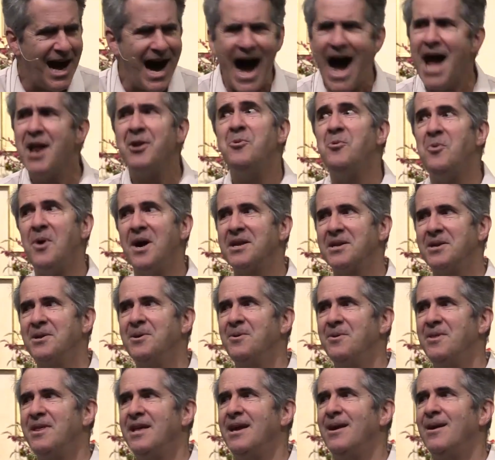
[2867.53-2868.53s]
I don't want to
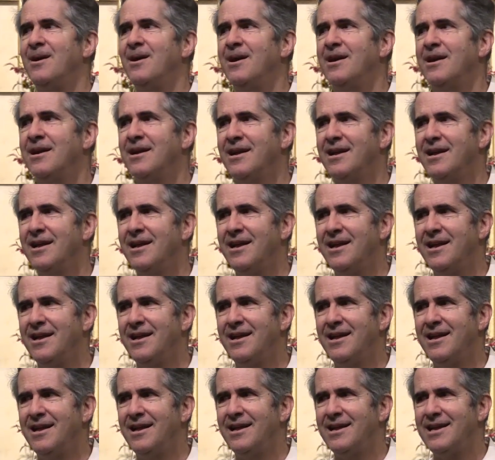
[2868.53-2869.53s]
go there.
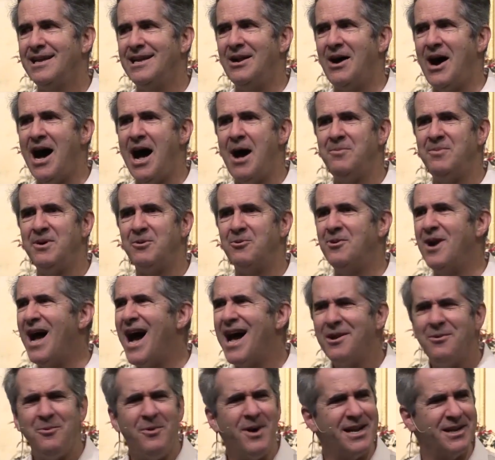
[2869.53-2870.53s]
I
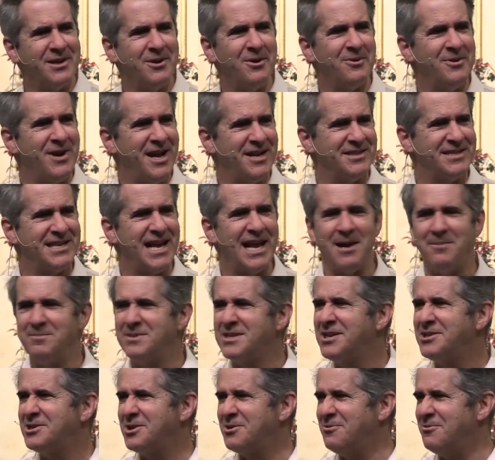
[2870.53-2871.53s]
don't want to go around saying I'm
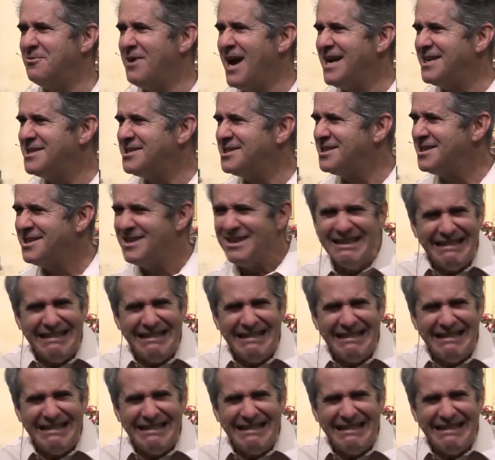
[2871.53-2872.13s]
such a wretch.